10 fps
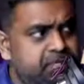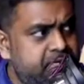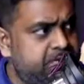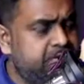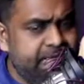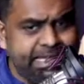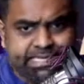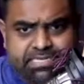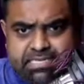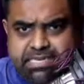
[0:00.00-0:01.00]
Uh,
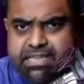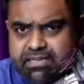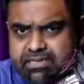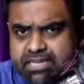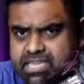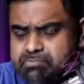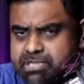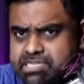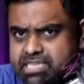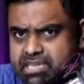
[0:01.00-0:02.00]
as deep
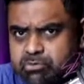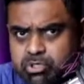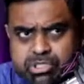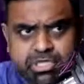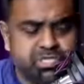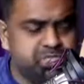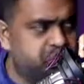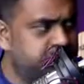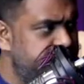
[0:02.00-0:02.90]
as the emotions go,